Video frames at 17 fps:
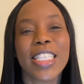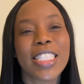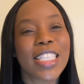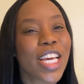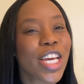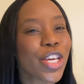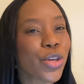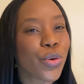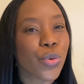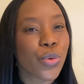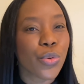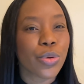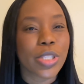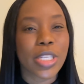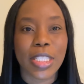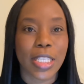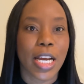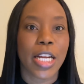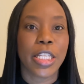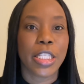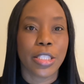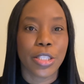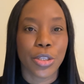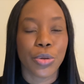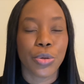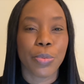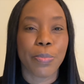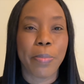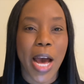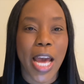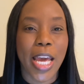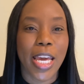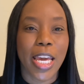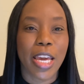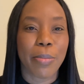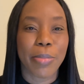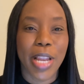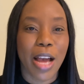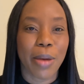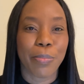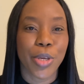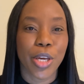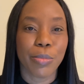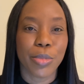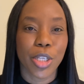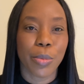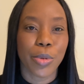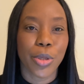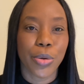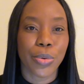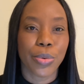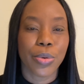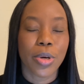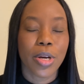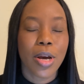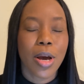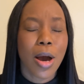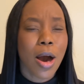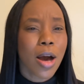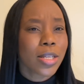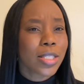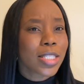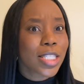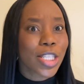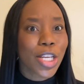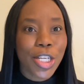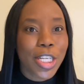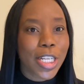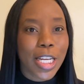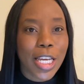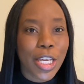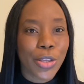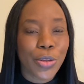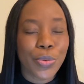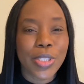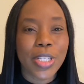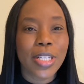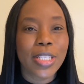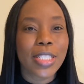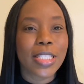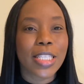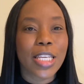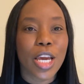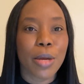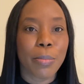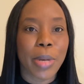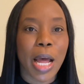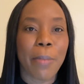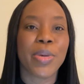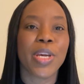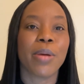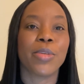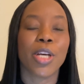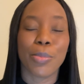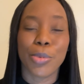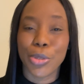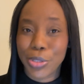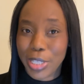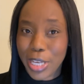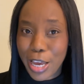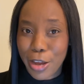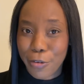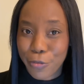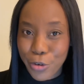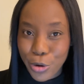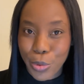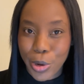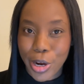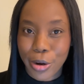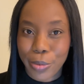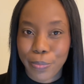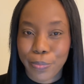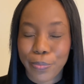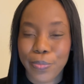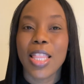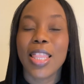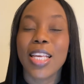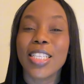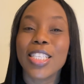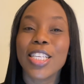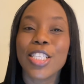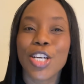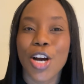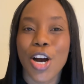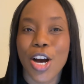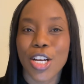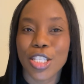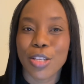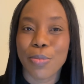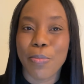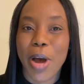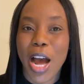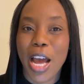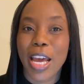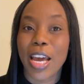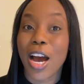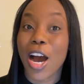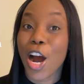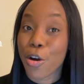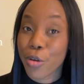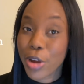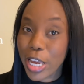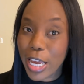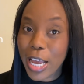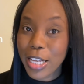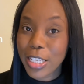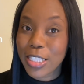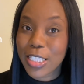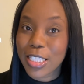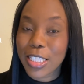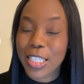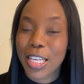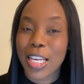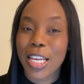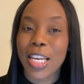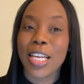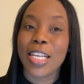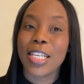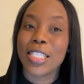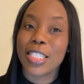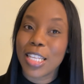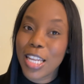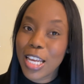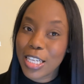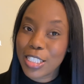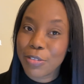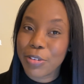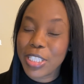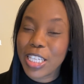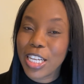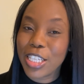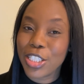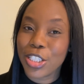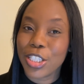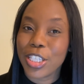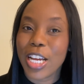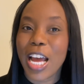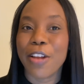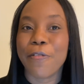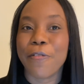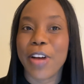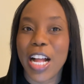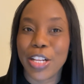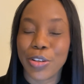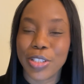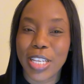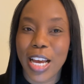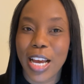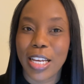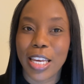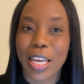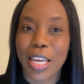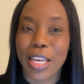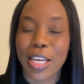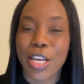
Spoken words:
say you decide to buy a black BMW. Suddenly, you start seeing black BMWs everywhere. This is caused by RAS, selective attention, and value tagging.